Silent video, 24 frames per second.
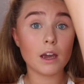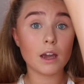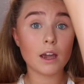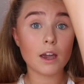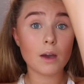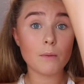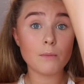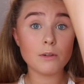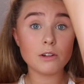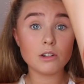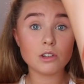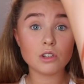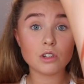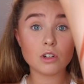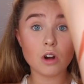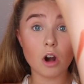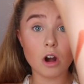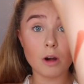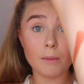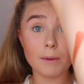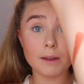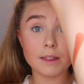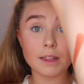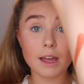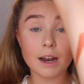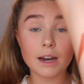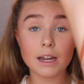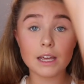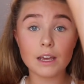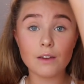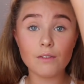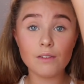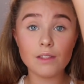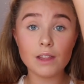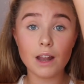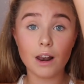can we just talk about that?
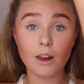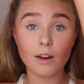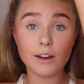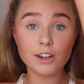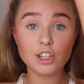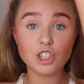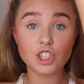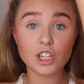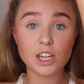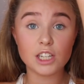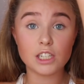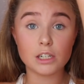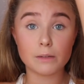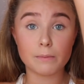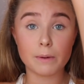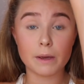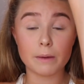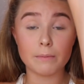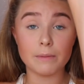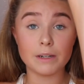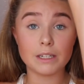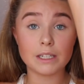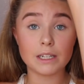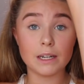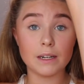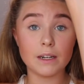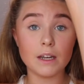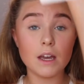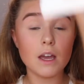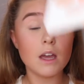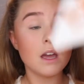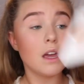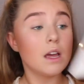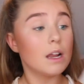Even the light shades are pigmented.